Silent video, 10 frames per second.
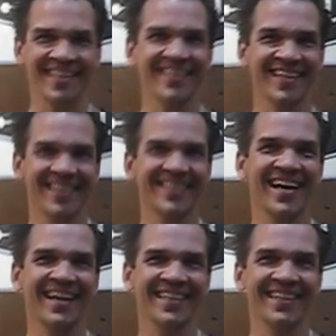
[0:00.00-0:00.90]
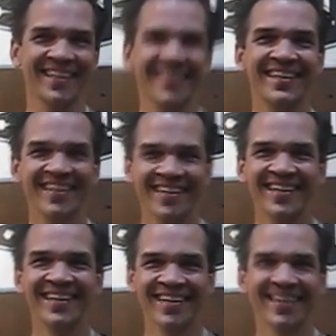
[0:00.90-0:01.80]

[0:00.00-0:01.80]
Or it's like, exactly. No, get your hands off of me.